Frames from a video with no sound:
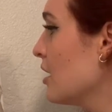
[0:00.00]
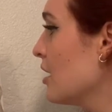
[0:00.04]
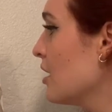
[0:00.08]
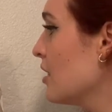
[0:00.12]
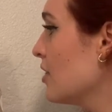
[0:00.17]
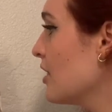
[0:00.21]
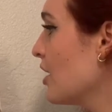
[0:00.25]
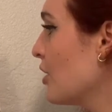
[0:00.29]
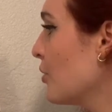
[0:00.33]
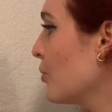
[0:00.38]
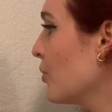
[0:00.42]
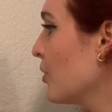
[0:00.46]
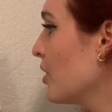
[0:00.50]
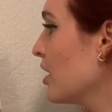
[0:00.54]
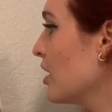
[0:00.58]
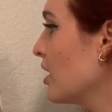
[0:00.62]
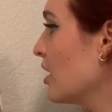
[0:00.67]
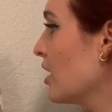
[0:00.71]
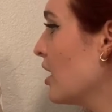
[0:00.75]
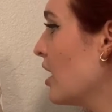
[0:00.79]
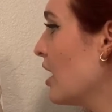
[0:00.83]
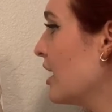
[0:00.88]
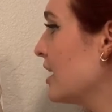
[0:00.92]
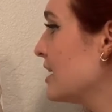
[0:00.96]
There
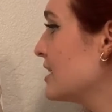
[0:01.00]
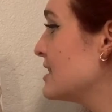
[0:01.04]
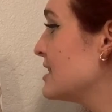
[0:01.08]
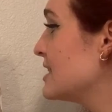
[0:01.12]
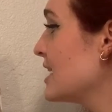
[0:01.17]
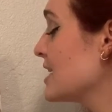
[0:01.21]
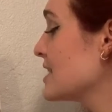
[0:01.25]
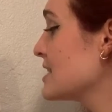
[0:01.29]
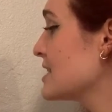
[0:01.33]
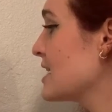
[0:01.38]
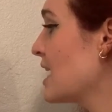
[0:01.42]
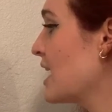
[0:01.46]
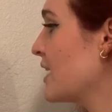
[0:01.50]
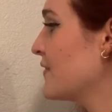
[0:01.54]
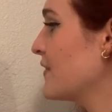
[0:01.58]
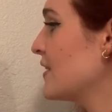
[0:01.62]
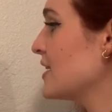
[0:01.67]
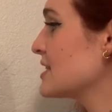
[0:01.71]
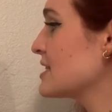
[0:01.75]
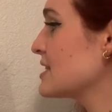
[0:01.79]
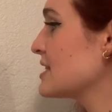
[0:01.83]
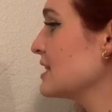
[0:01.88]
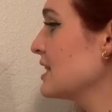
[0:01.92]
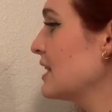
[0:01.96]
were a dozen of
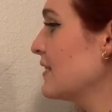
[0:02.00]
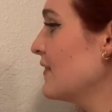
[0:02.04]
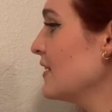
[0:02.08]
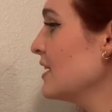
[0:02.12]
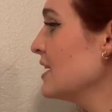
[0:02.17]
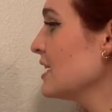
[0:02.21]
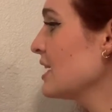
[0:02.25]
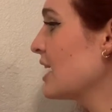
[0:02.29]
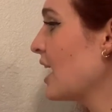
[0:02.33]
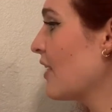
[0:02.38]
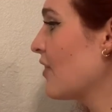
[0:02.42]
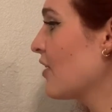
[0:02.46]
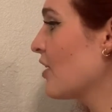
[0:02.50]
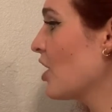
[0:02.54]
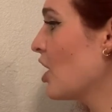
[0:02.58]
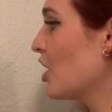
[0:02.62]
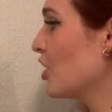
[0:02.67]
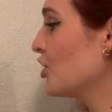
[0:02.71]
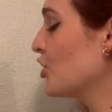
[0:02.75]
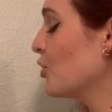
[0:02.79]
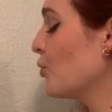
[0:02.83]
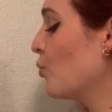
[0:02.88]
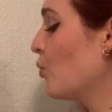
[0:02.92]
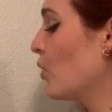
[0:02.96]
us living together
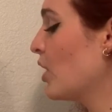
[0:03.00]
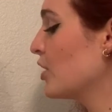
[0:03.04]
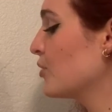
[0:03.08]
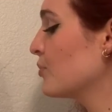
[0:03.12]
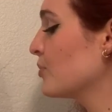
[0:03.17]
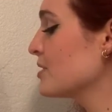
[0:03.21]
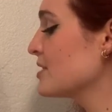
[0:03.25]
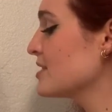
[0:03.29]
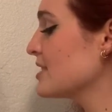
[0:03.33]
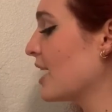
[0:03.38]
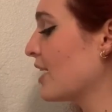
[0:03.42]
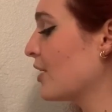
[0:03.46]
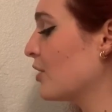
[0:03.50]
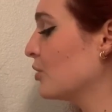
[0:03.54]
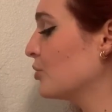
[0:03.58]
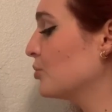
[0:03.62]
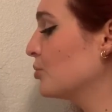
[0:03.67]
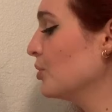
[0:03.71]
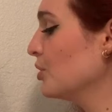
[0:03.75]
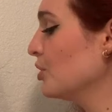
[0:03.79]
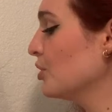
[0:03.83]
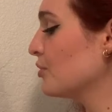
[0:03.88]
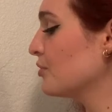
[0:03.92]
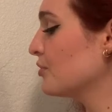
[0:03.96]
under one recycled
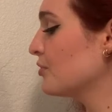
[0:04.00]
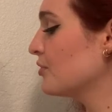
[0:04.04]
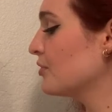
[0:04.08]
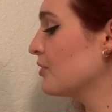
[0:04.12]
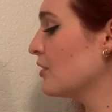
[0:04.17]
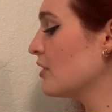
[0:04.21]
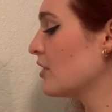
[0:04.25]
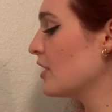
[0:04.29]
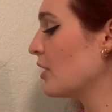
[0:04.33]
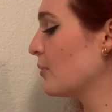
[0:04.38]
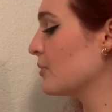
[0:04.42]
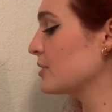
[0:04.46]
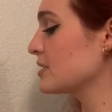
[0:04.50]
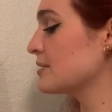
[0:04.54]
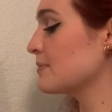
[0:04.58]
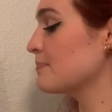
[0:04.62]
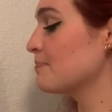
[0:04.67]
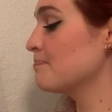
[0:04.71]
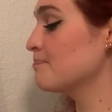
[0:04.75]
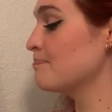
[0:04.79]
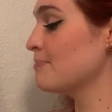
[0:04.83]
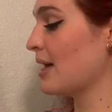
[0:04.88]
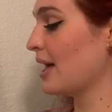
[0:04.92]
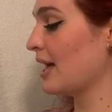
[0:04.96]
roof. There was
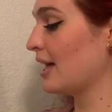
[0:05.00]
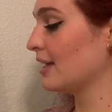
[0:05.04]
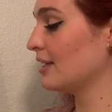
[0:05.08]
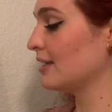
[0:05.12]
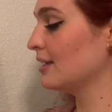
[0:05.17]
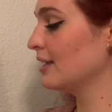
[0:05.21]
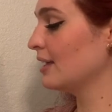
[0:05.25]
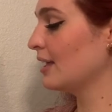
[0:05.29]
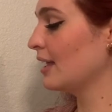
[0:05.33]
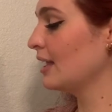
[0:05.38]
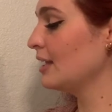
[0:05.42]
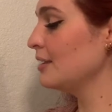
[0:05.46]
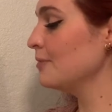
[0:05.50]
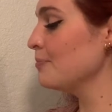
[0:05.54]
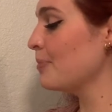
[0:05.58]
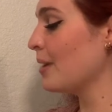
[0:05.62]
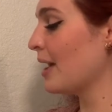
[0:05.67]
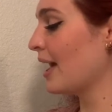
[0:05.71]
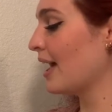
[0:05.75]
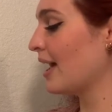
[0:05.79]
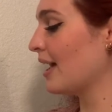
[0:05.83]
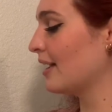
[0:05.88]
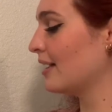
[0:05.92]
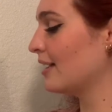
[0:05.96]
Meg and
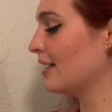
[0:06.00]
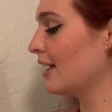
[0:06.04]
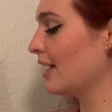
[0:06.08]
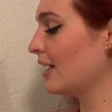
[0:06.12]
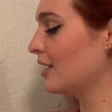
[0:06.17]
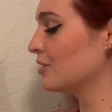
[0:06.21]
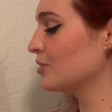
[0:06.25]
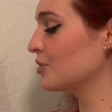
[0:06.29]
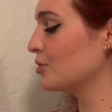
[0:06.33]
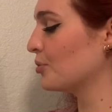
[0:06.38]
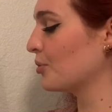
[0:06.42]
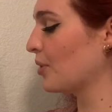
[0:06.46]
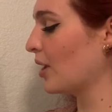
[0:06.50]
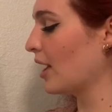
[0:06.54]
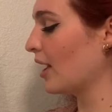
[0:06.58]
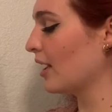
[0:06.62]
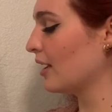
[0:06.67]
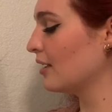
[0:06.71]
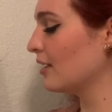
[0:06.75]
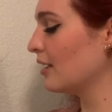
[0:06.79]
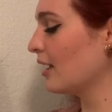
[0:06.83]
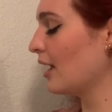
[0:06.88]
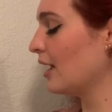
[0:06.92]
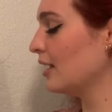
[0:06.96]
Peg and Greg
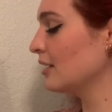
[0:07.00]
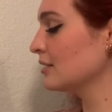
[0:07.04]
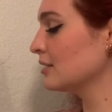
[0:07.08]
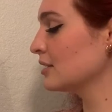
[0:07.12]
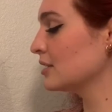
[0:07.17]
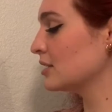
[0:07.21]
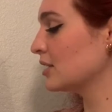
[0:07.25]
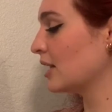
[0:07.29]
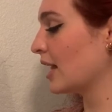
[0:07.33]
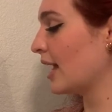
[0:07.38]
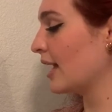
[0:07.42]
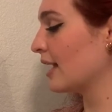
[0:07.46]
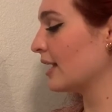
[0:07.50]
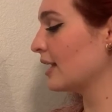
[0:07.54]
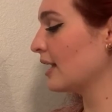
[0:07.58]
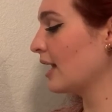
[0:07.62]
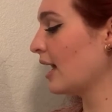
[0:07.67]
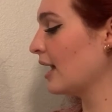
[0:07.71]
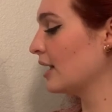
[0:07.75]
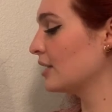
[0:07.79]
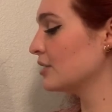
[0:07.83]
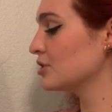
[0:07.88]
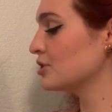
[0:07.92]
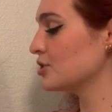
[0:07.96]
and Clegg
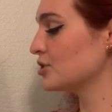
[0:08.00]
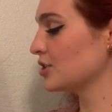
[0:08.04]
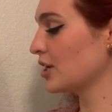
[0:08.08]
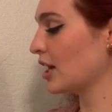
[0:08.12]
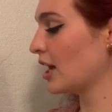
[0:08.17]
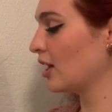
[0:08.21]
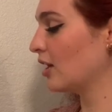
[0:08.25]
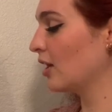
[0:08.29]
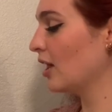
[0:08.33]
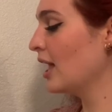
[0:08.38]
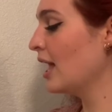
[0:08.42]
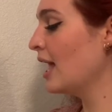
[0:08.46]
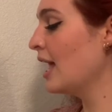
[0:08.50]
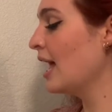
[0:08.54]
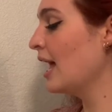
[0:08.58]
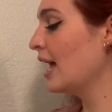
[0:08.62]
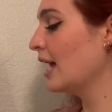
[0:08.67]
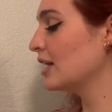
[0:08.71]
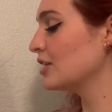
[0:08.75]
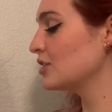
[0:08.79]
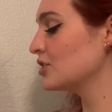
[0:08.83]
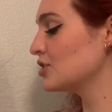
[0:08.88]
and Shell and